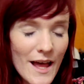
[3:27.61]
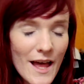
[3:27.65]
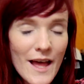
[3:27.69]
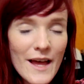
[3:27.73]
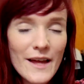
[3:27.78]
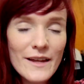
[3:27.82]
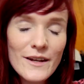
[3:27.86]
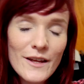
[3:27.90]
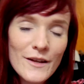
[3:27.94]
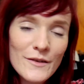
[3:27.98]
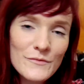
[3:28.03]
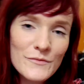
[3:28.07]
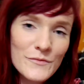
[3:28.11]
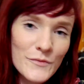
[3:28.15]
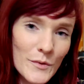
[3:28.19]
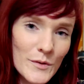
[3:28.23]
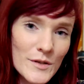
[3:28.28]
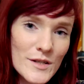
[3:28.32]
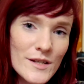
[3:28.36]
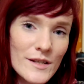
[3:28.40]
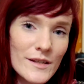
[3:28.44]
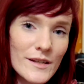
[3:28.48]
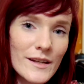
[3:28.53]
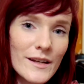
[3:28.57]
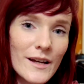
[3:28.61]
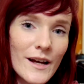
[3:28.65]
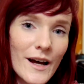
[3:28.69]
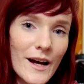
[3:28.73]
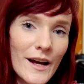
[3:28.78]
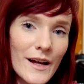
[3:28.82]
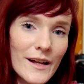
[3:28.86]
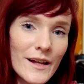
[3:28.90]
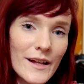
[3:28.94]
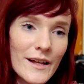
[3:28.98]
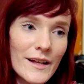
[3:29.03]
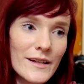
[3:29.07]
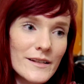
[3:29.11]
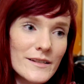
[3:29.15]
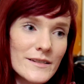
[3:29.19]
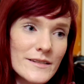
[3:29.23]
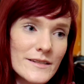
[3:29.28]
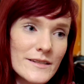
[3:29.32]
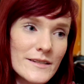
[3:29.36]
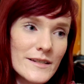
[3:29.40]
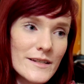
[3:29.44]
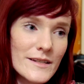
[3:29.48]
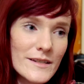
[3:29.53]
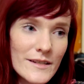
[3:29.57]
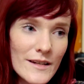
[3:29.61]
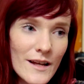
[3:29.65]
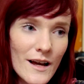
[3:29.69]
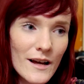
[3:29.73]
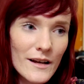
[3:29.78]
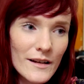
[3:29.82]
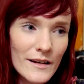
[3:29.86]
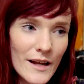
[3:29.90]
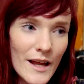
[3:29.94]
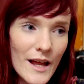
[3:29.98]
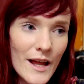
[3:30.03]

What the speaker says: And unfortunately, I did not